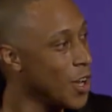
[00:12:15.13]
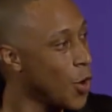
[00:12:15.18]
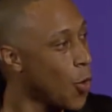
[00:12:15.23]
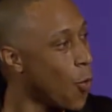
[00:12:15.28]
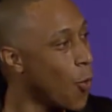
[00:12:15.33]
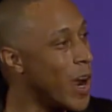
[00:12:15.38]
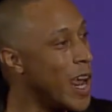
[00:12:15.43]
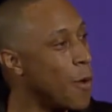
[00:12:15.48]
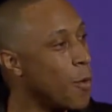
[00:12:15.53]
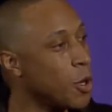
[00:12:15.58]

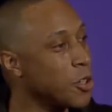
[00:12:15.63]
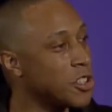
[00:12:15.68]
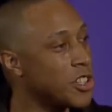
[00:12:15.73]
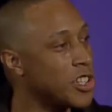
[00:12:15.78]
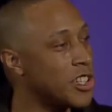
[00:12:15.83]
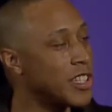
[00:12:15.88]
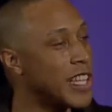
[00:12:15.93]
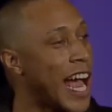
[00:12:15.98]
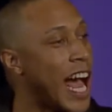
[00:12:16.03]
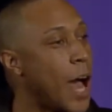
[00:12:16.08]
we will
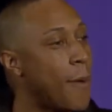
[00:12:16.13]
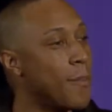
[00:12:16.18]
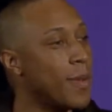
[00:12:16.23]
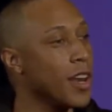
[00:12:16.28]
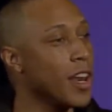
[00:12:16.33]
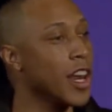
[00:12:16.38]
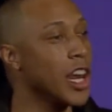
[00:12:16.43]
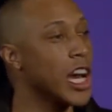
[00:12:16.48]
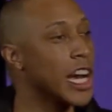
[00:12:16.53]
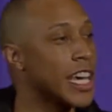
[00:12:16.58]
stop
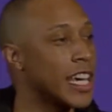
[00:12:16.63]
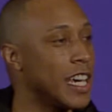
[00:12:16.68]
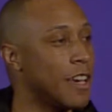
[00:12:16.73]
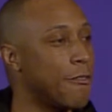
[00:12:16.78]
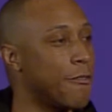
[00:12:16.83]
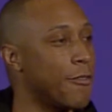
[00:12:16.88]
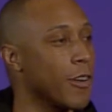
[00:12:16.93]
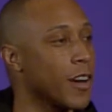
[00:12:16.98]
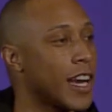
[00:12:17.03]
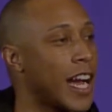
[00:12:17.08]
looking
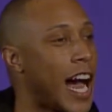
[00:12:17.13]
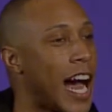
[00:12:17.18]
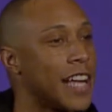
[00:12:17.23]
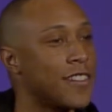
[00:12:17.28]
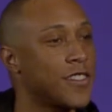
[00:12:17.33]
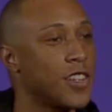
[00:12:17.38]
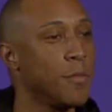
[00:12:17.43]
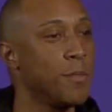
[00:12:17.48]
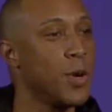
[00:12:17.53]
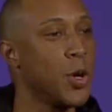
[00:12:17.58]
for God
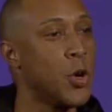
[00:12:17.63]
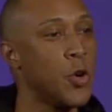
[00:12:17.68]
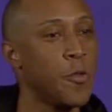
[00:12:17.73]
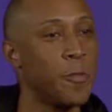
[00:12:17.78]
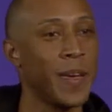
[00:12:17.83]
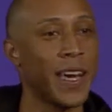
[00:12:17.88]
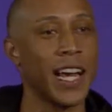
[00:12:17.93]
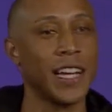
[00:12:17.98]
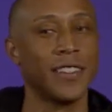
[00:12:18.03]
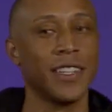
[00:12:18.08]
to move
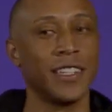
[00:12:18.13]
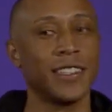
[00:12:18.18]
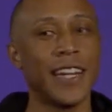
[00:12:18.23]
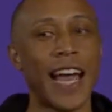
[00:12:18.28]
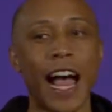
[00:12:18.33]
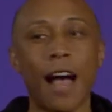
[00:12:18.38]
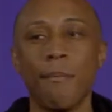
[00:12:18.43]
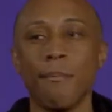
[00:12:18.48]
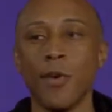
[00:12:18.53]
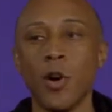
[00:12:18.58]
because he's
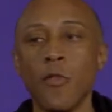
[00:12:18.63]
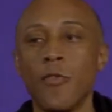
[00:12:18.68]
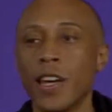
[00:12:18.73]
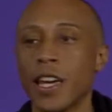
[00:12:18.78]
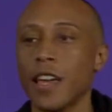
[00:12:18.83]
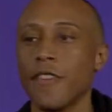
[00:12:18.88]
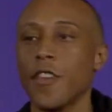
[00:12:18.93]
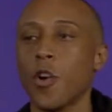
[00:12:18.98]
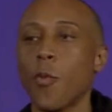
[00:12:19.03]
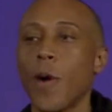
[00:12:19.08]
not moving
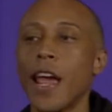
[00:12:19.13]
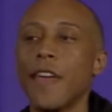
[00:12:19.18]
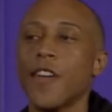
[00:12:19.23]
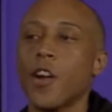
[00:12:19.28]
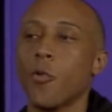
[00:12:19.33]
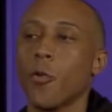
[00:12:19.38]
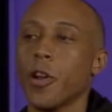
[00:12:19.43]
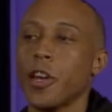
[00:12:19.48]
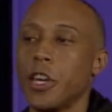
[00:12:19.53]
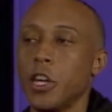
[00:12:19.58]
in the way that
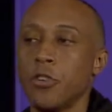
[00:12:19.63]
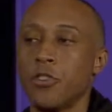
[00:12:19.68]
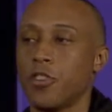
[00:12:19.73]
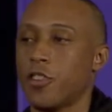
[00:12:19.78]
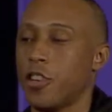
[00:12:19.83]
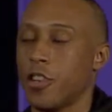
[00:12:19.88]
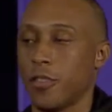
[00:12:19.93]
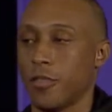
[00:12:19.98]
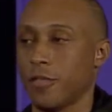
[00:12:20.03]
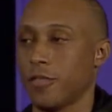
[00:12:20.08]
we're used
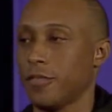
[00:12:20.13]
to.